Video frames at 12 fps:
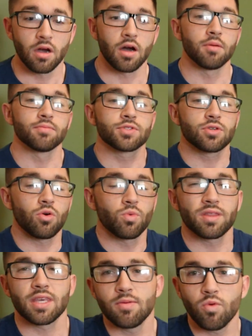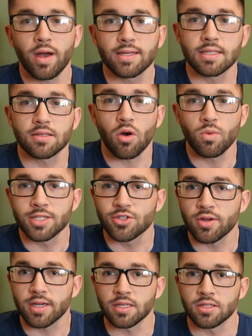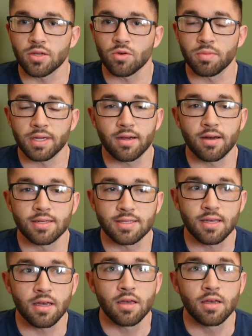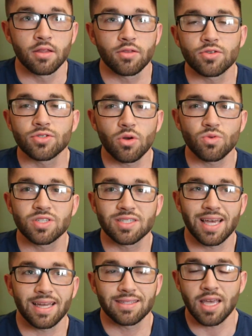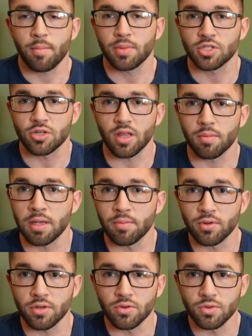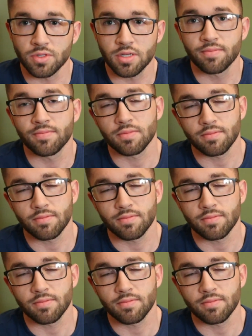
Um, so with emu eggs, it's always tricky too because there's no set temperature that people use